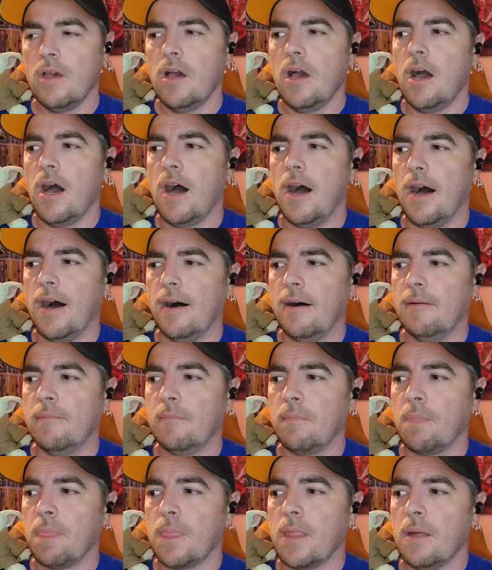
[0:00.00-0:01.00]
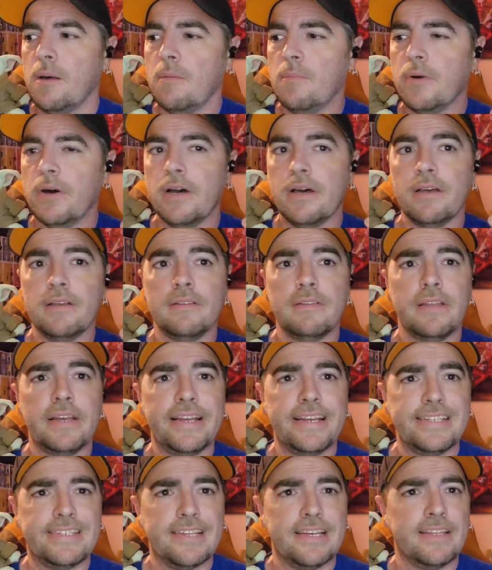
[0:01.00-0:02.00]
But
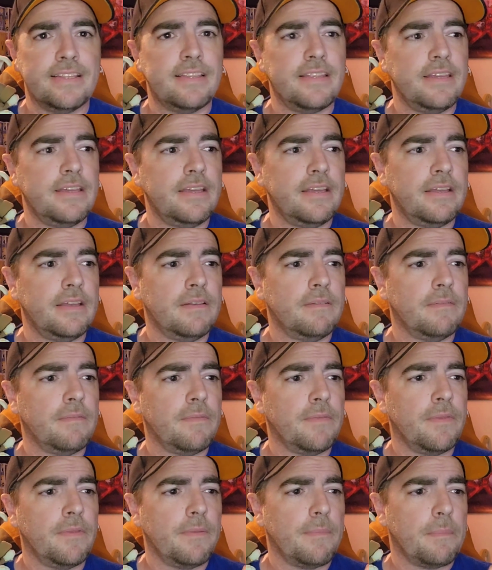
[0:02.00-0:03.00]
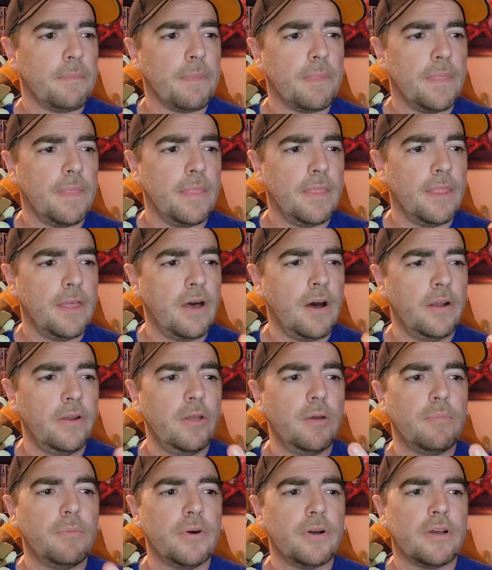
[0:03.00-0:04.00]
like I said, the
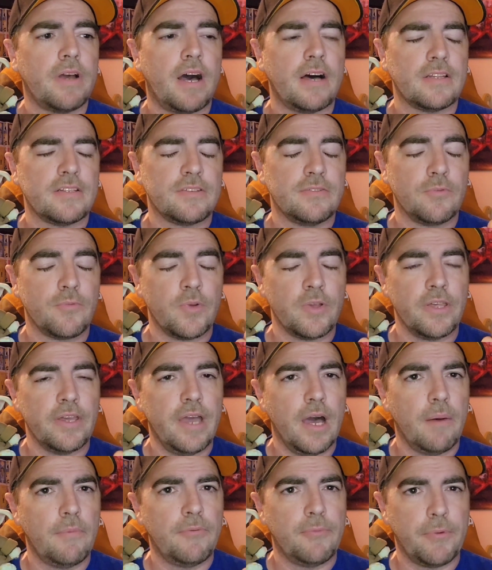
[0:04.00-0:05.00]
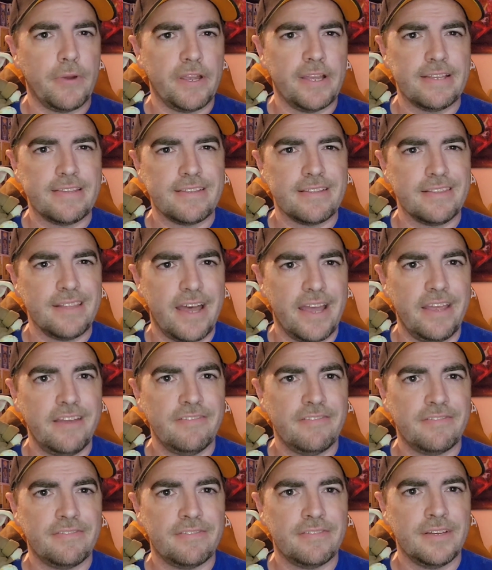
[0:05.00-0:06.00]
audiobook also really helped bring it to
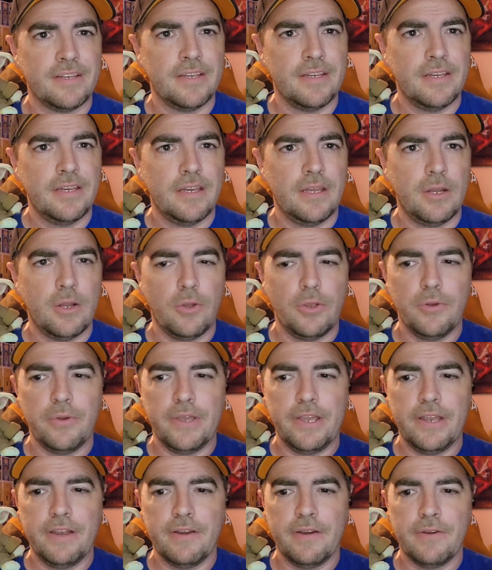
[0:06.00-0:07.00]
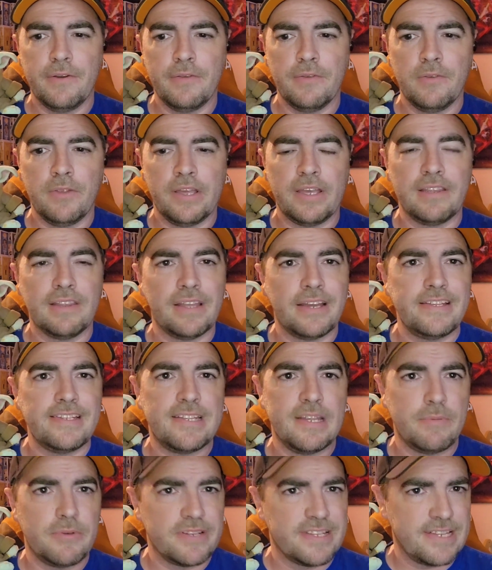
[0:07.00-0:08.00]
life. You hear like
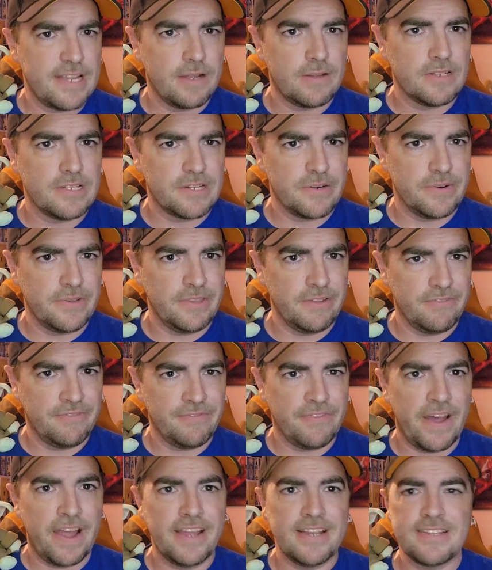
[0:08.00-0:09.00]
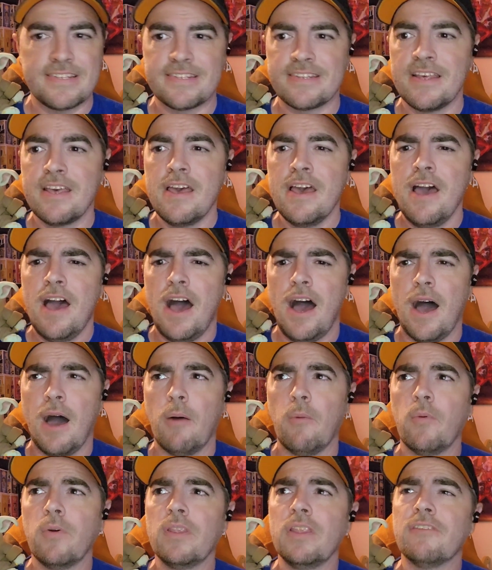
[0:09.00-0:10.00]
lightsaber sounds during the fights.
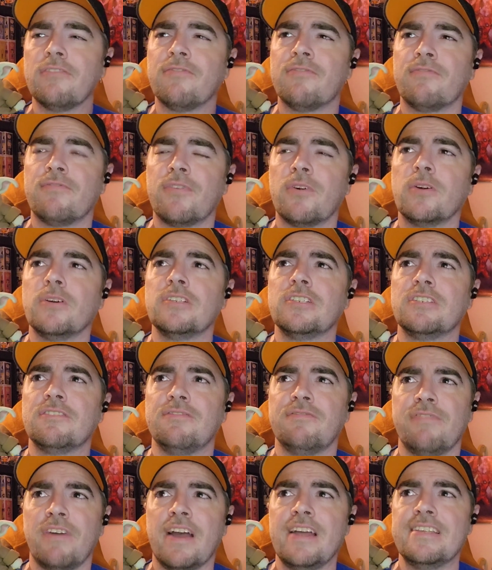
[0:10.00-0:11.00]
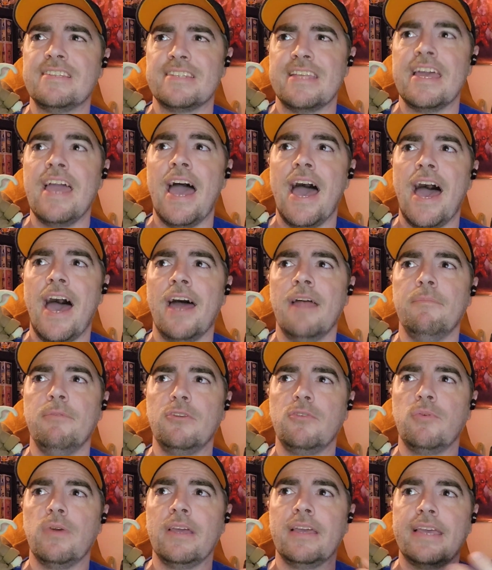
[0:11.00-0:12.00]
One of the first fights they had
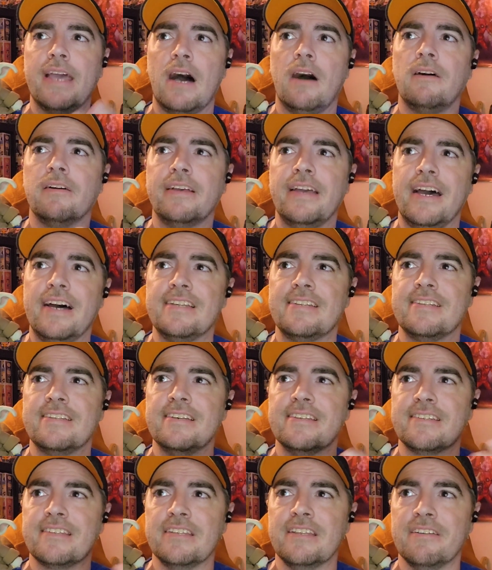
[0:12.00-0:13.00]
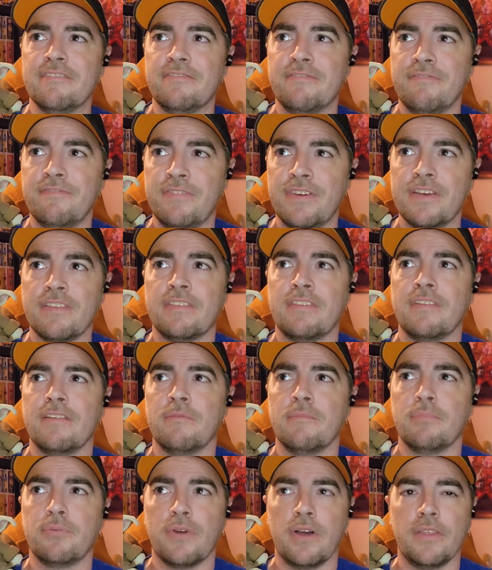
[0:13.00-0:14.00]
between Cal Kestis and the fifth
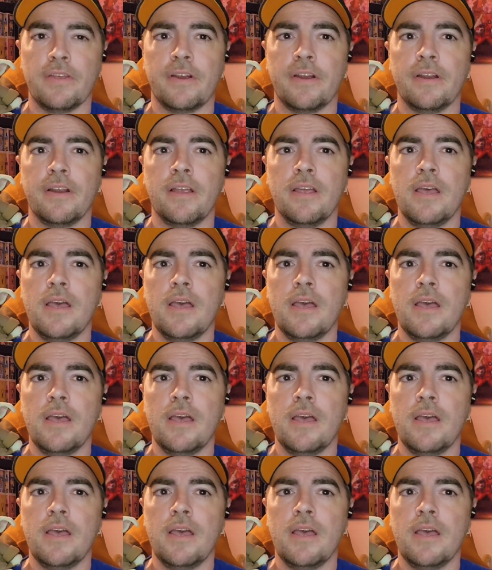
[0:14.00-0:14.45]
brother